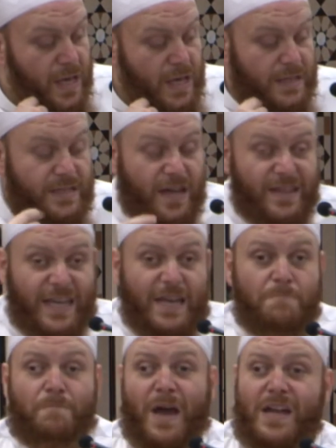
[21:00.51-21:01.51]
So the
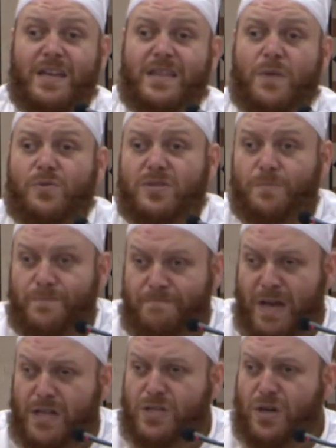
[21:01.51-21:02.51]
companion that was
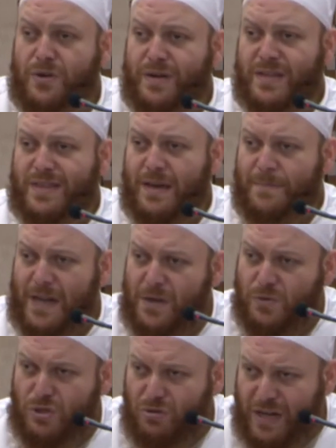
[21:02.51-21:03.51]
mentoring them and he
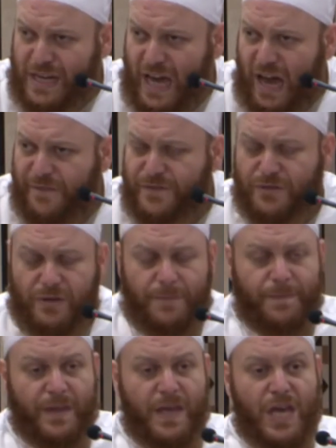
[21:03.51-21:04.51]
was looking after him,
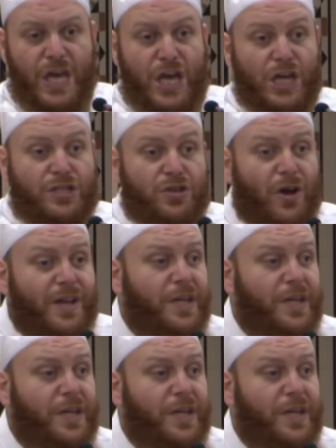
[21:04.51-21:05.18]
he saw in